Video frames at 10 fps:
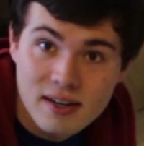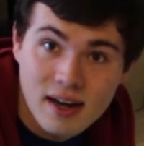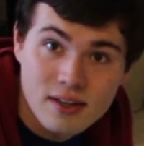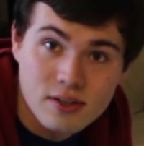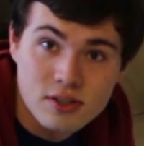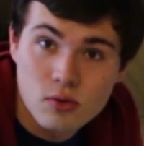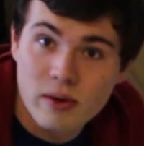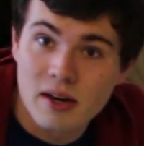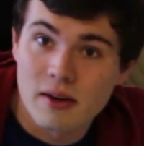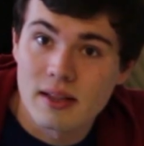to others
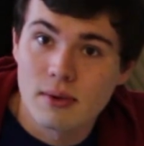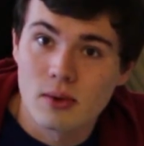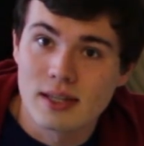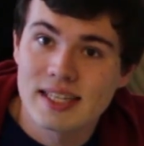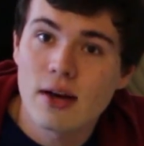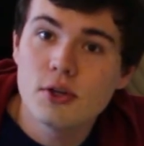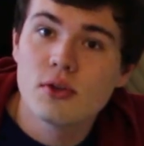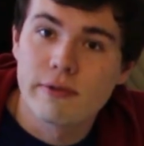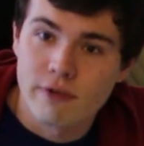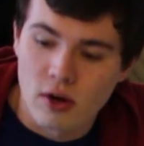where it will tell you
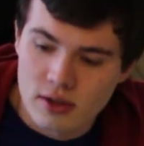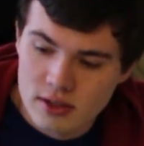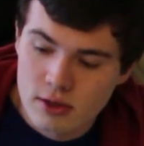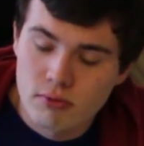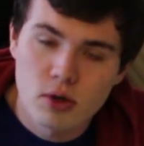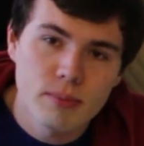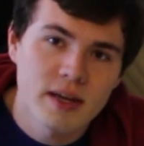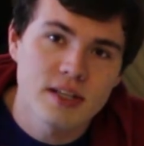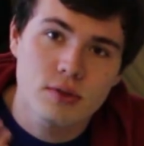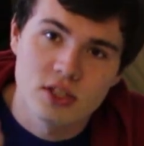the fault. The
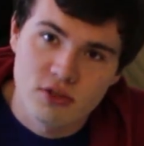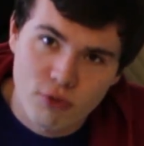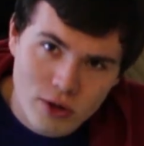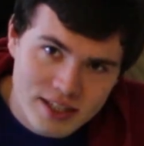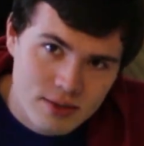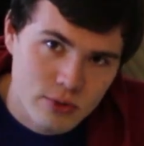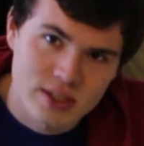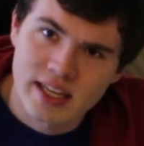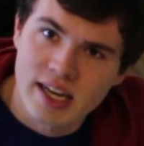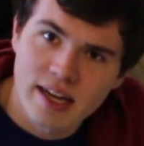Roomba uses voice. It will
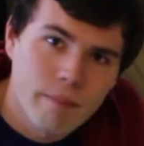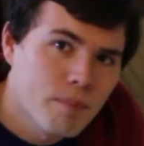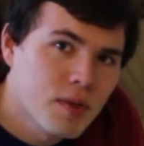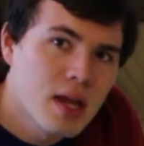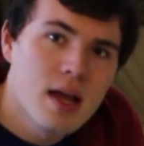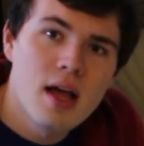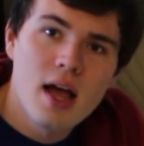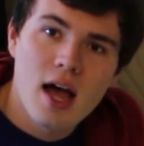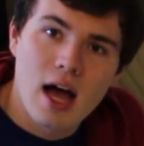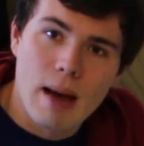say,
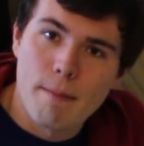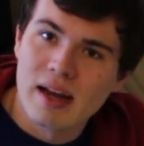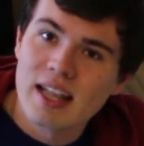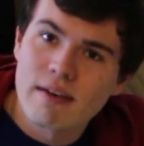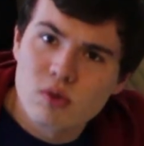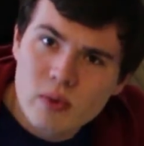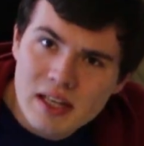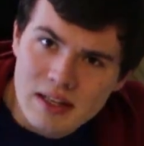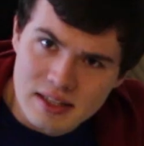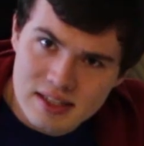my left
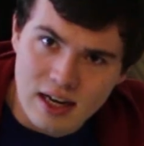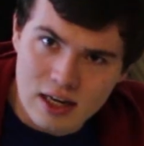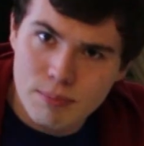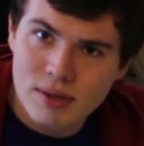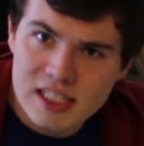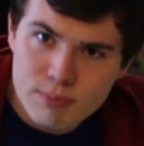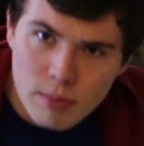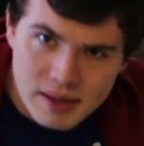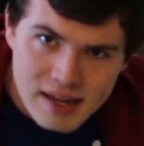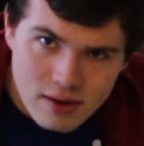wheel is stuck, please
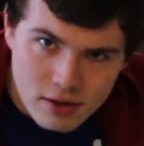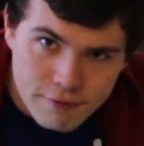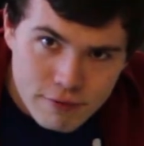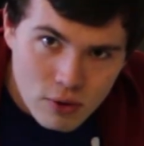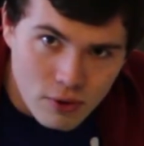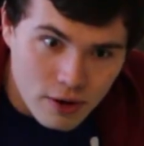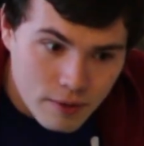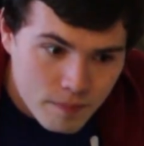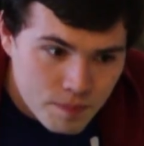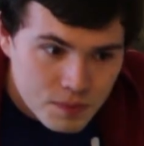put me down on the
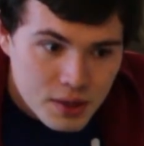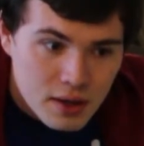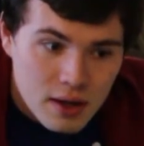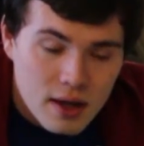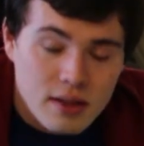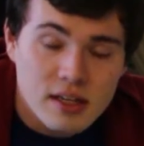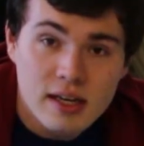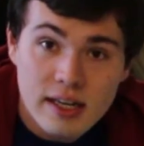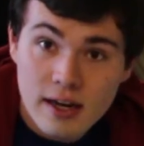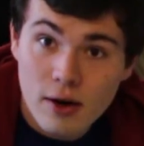floor. The
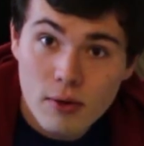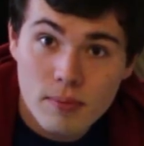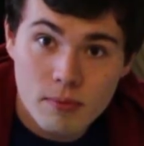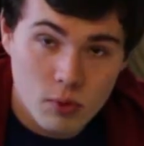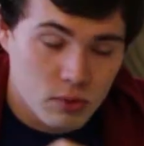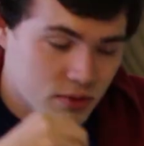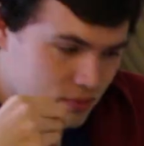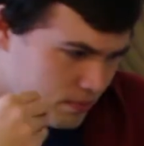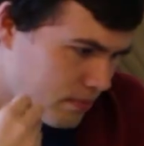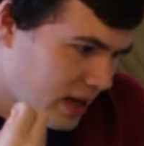Neato will
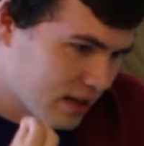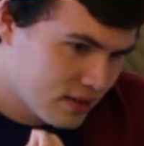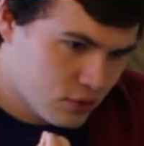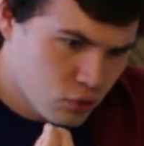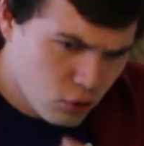make a